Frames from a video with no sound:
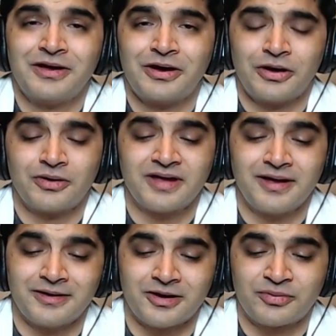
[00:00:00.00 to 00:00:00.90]

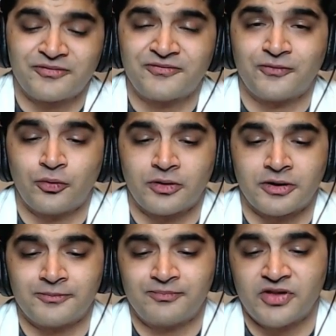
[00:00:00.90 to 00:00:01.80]
Okay, number
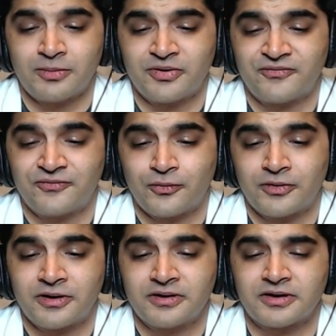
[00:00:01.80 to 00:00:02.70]
four. Number
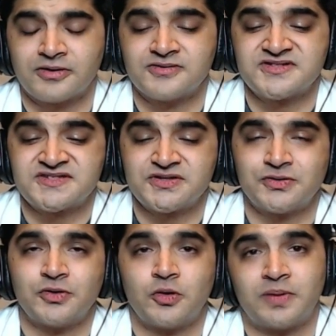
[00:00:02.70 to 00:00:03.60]
four goes
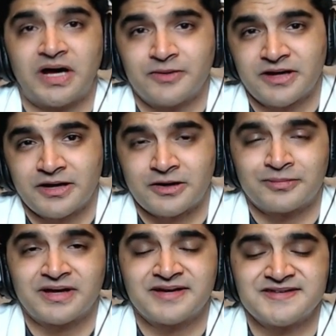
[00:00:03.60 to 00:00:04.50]
to Obamacare
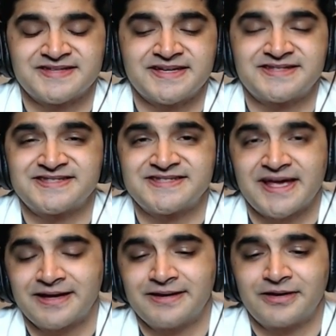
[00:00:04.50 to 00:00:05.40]
because its
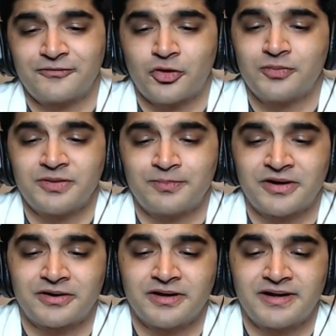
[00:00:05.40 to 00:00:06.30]
second enrollment
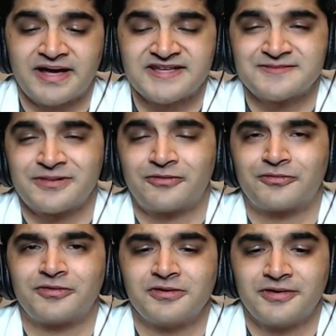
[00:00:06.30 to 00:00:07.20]
period has been
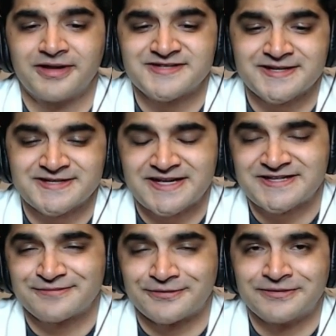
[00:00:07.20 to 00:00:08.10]
really
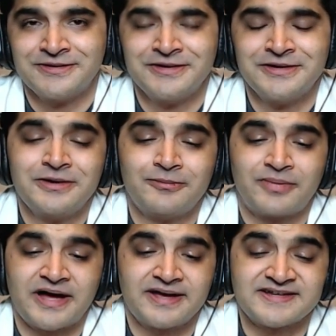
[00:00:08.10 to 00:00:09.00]
successful.
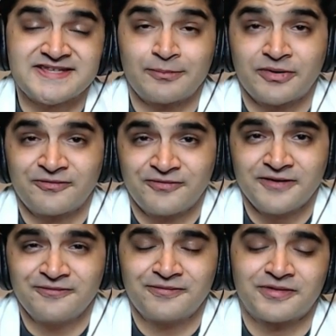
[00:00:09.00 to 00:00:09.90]
By December
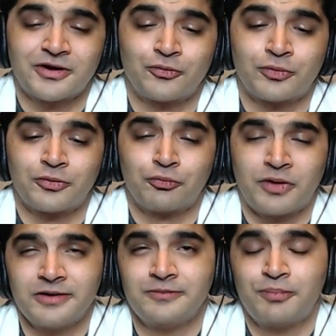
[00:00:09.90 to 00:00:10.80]
5th, there were
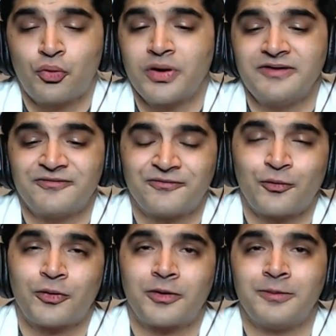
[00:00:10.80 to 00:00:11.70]

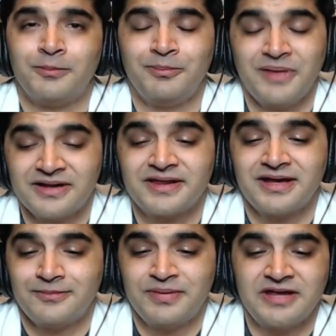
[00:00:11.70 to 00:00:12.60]
1.4
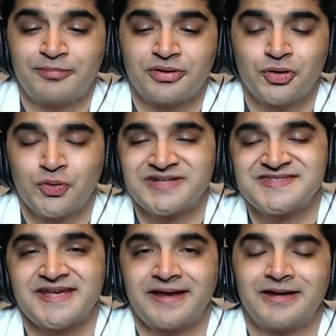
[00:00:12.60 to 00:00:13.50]
million people who had
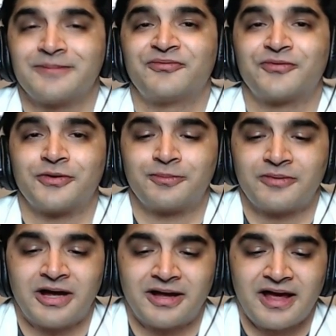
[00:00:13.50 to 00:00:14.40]
signed up for
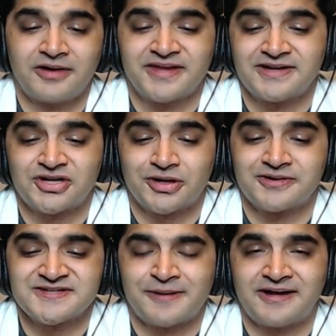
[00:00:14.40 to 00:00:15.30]
health
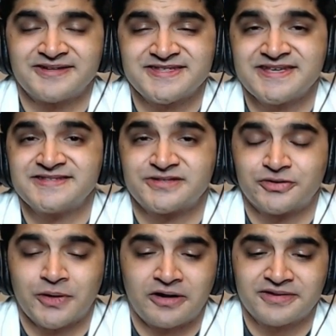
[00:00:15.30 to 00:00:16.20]
insurance policies
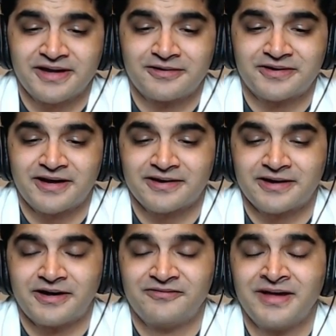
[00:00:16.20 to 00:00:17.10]
through
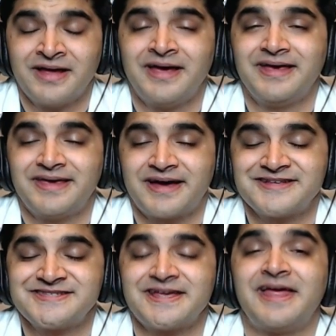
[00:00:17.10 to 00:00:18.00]
healthcare.gov.
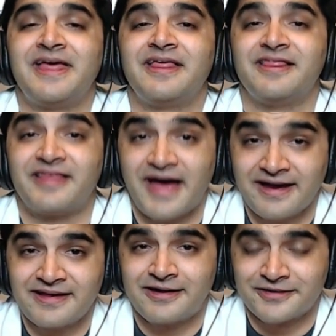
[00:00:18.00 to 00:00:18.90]
Yes,
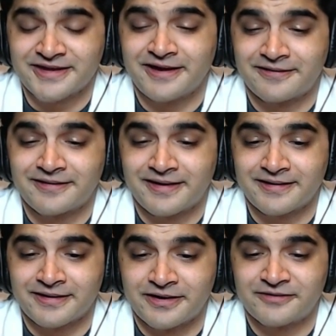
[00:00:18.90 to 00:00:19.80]
that
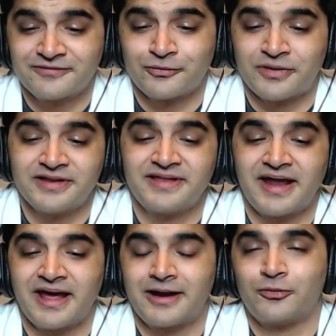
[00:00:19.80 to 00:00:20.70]
healthcare.gov, the one
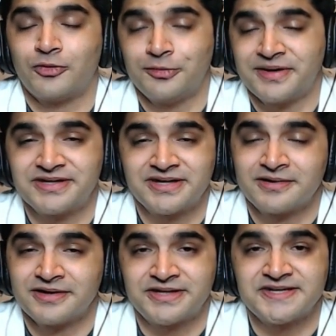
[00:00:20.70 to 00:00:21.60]
that had a whole bunch of
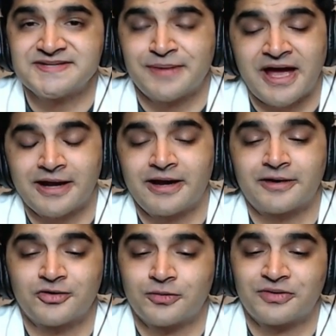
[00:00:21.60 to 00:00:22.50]
glitches back in
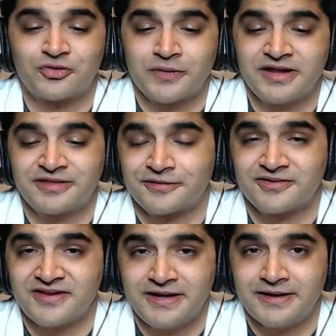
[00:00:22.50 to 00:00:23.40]
October
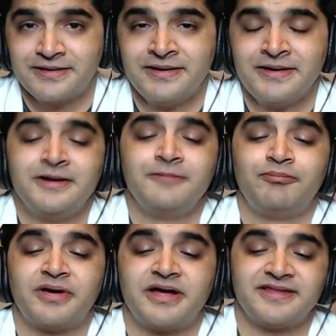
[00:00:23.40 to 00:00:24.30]
2013.
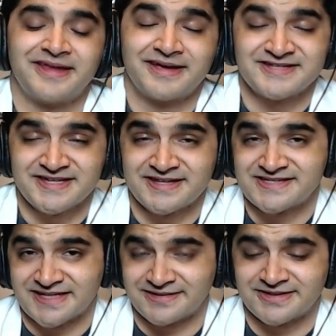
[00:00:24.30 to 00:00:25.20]
But thanks to the
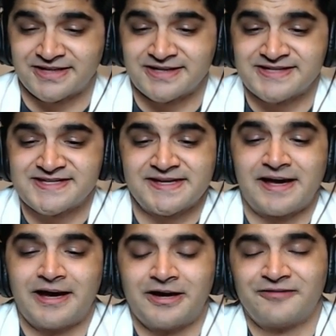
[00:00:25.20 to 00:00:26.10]
diligence
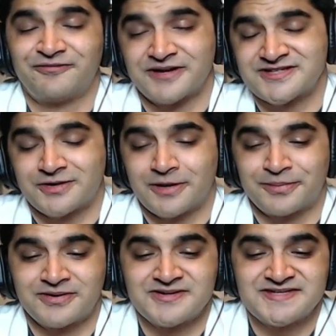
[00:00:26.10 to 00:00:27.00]
of
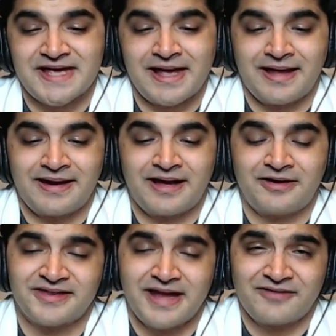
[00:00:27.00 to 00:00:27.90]
fixer-uppers and
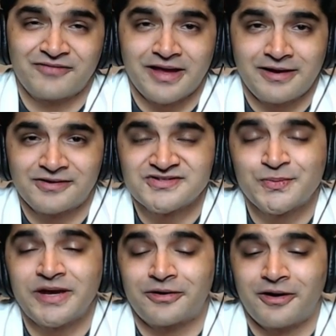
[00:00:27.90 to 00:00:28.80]
health navigators,
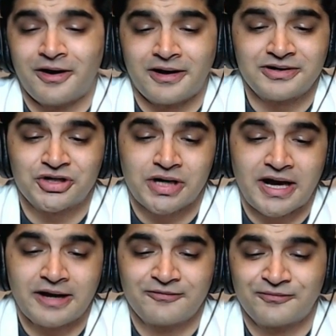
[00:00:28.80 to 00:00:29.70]
we are on
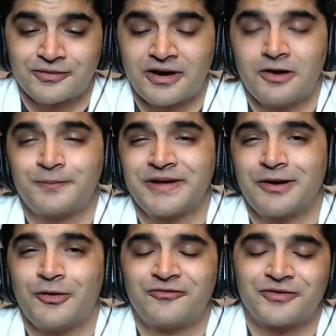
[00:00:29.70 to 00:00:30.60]
track for helping
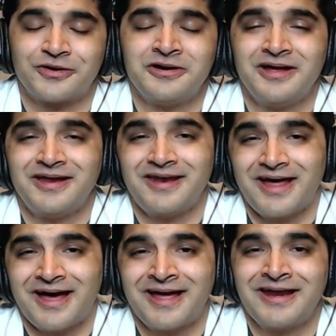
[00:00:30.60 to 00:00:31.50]
over
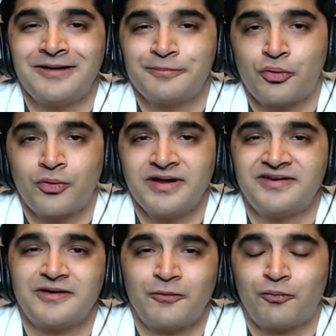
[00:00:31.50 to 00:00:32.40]

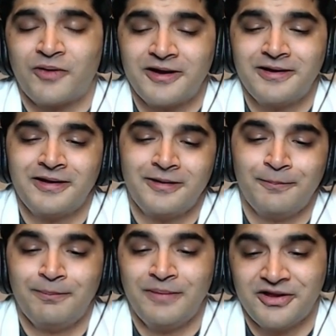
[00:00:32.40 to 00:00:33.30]
9.1
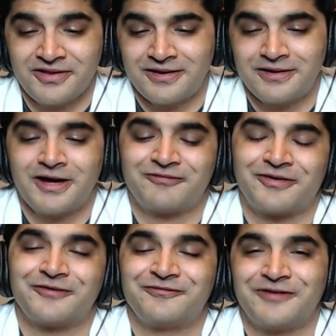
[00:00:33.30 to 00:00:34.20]
million of
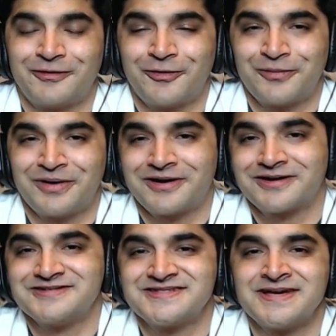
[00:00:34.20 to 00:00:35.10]
our fellow
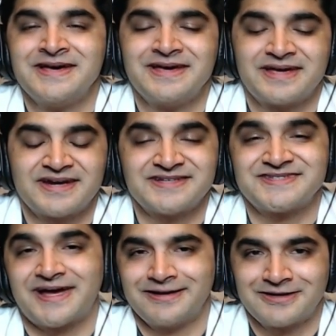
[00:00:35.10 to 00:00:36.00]
Americans getting
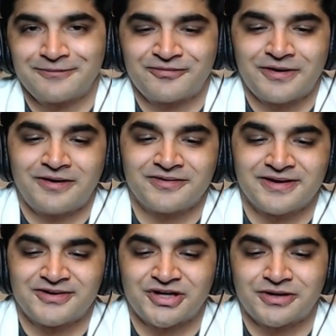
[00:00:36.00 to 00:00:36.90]
signed up for health
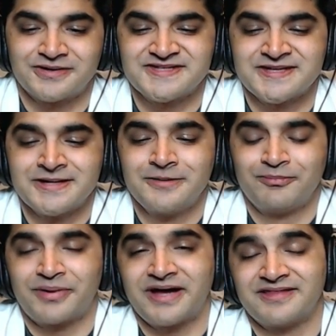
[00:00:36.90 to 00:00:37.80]
insurance
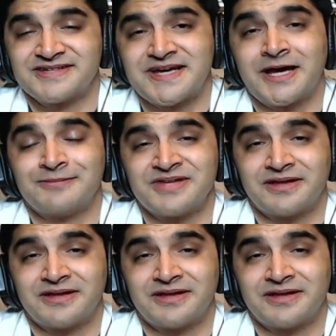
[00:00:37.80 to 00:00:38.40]
by the time